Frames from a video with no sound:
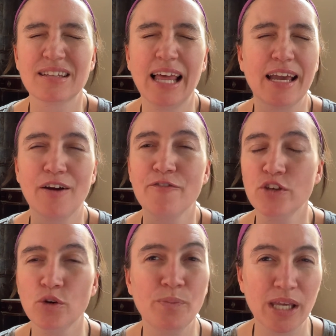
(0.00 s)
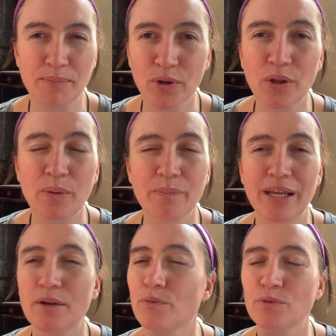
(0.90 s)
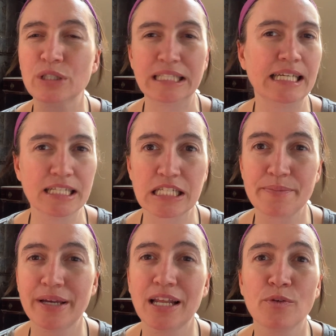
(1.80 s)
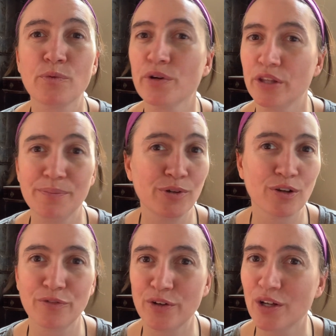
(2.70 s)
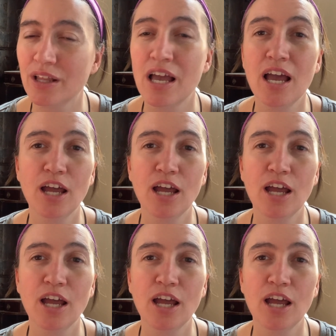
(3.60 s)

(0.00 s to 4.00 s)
like a few people made it really intimate and really beautiful,